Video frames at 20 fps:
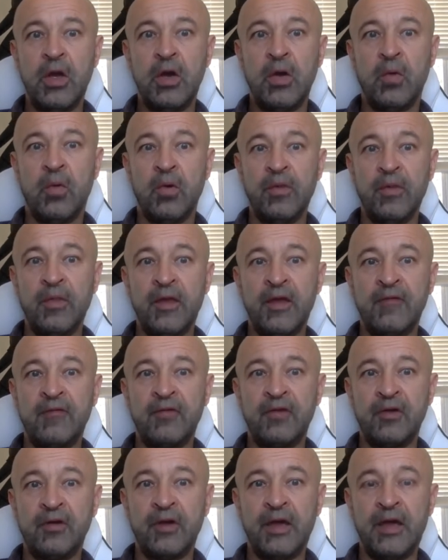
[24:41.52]

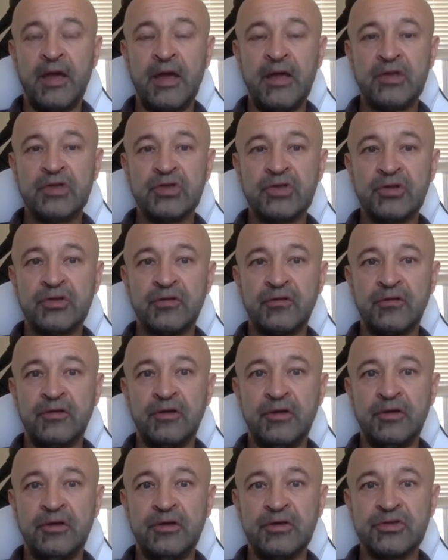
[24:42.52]
whenever agent
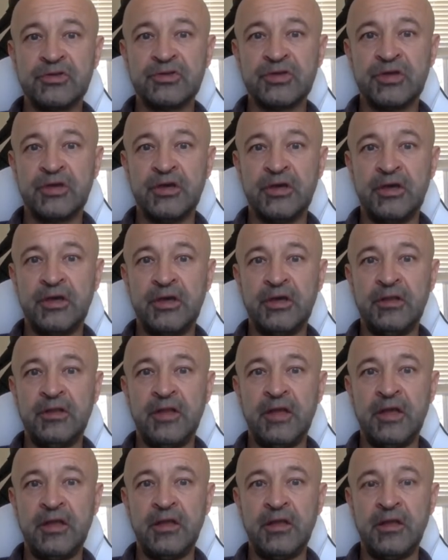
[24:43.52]
is uh, in
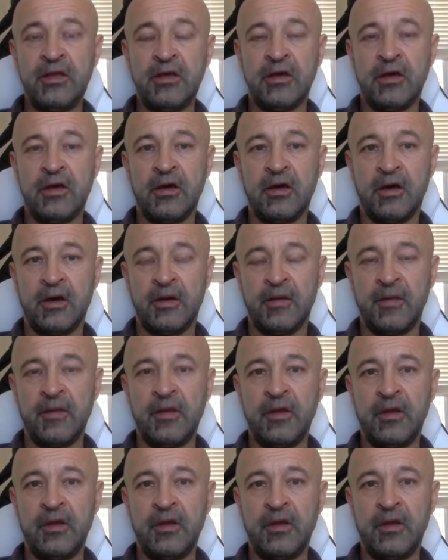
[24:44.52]
any uh,